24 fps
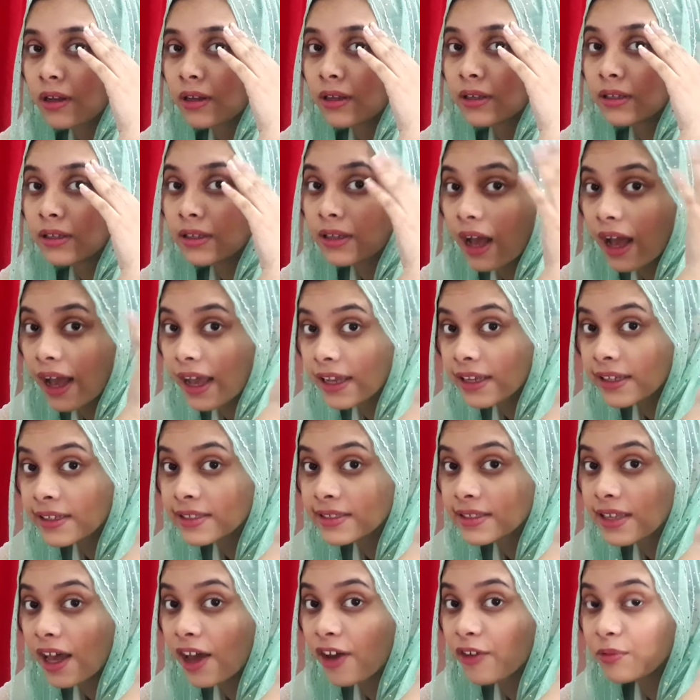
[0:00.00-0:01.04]
Guys,
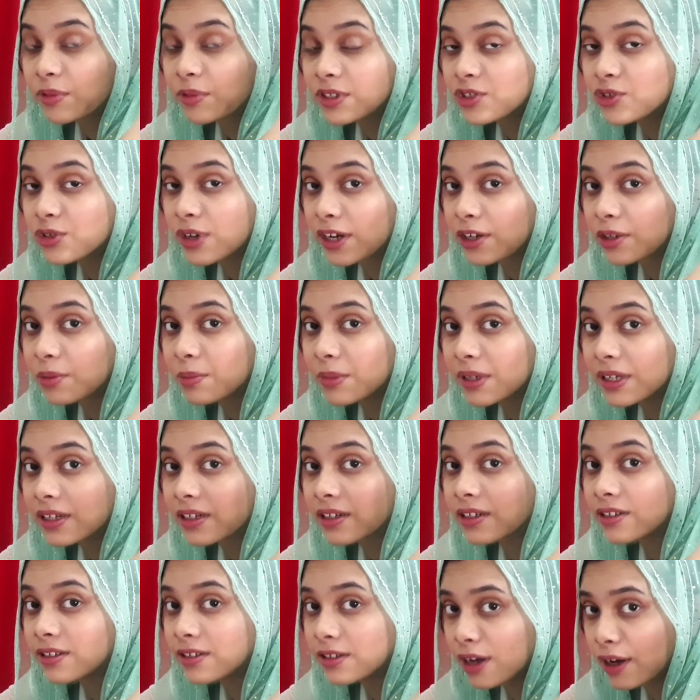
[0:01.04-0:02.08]
I've been trying to make
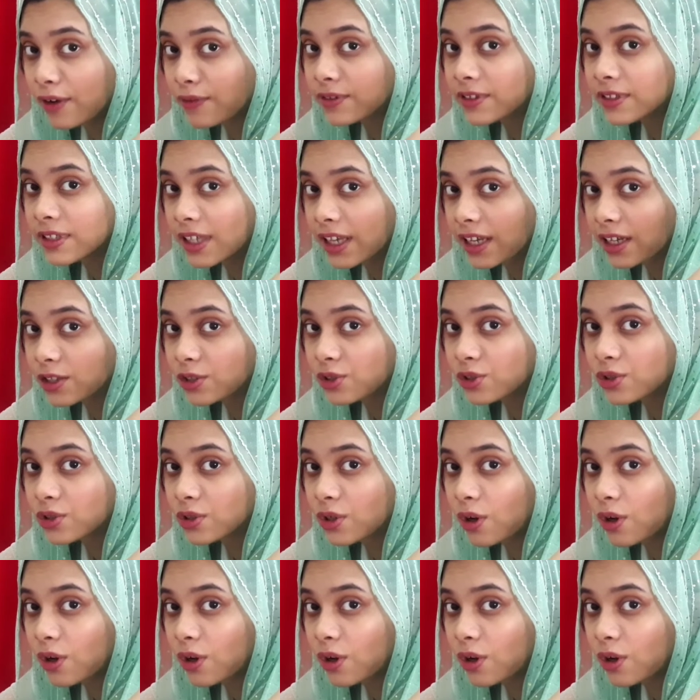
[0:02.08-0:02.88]
a rough sketch